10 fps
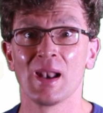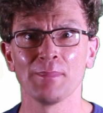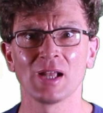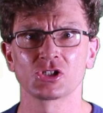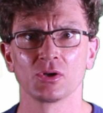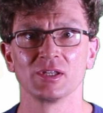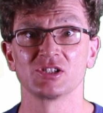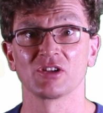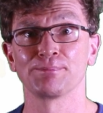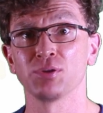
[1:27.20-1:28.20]
And I'm not sure that
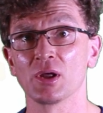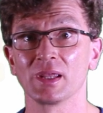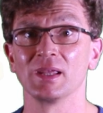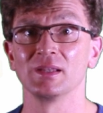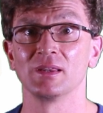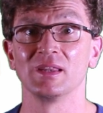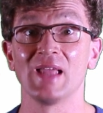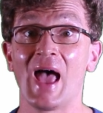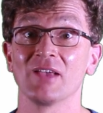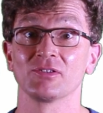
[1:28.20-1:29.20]
just plugging into
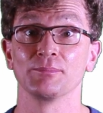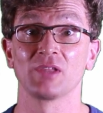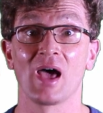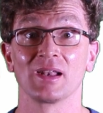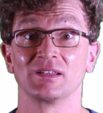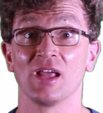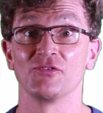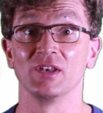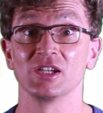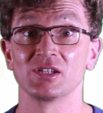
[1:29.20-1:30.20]
the asymptotic
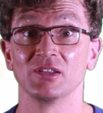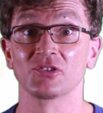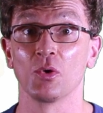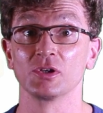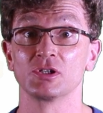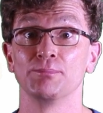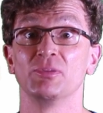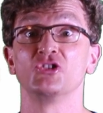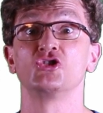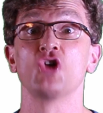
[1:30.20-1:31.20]
definition is going to
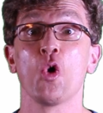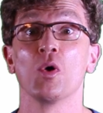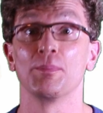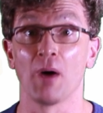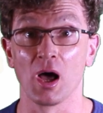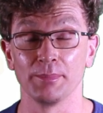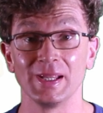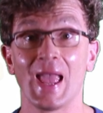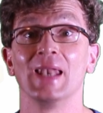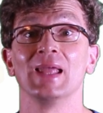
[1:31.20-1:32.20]
bestow upon
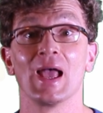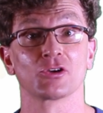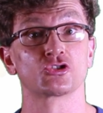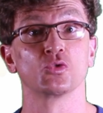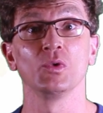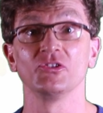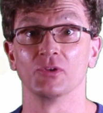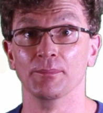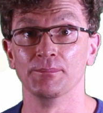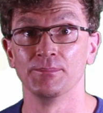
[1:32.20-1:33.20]
me any extra
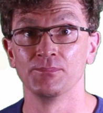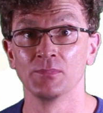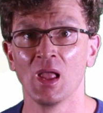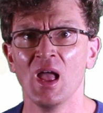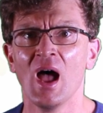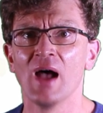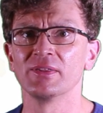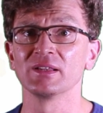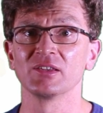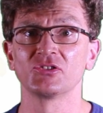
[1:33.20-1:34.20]
wisdom. I
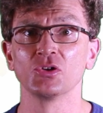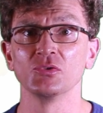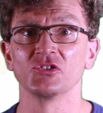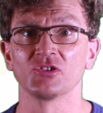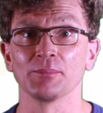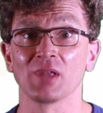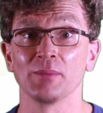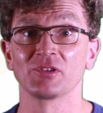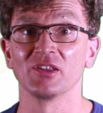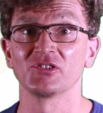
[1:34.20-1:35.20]
think that students
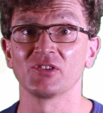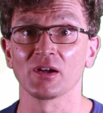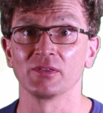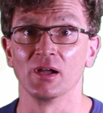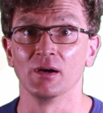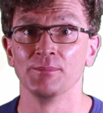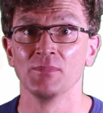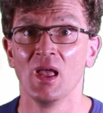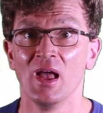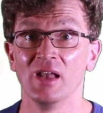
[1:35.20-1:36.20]
sometimes get stuck there
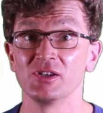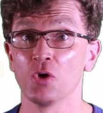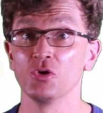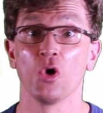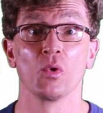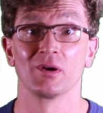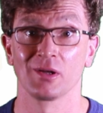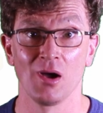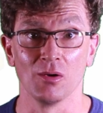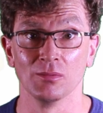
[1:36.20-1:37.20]
and don't know where to
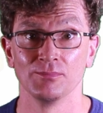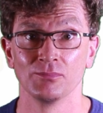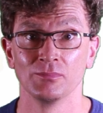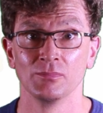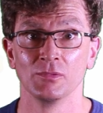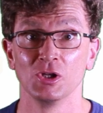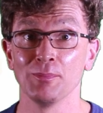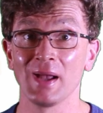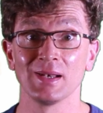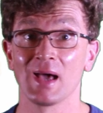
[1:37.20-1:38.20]
go. You
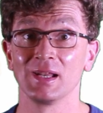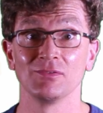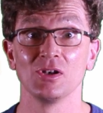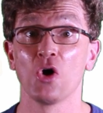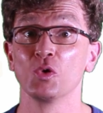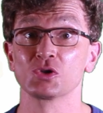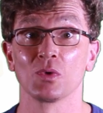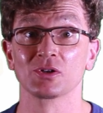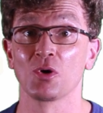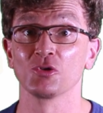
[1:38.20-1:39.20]
might not even know which
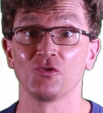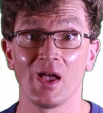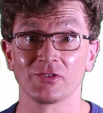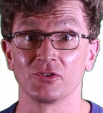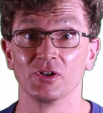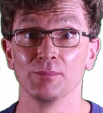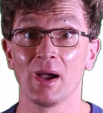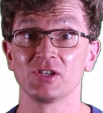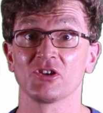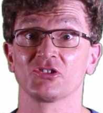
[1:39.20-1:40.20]
one grows faster. You
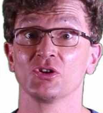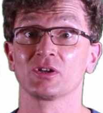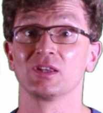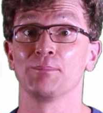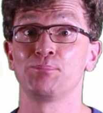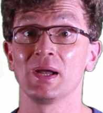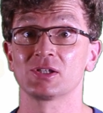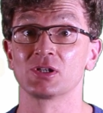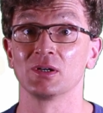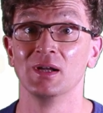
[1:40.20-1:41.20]
might just look at the
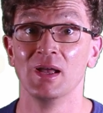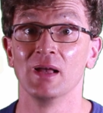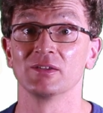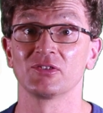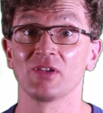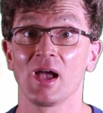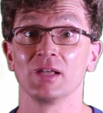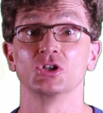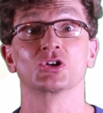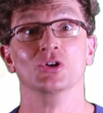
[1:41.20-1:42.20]
picture and
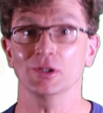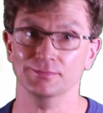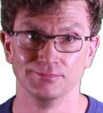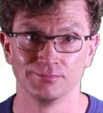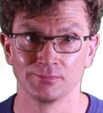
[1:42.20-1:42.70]
decide you're good.